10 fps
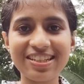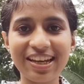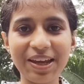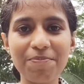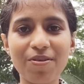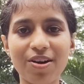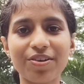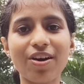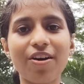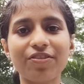The second
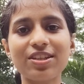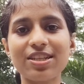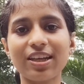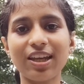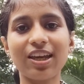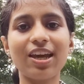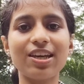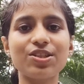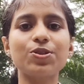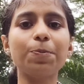part of this technique
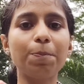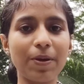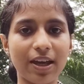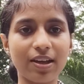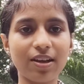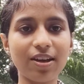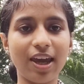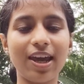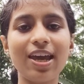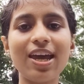is to pick. Okay,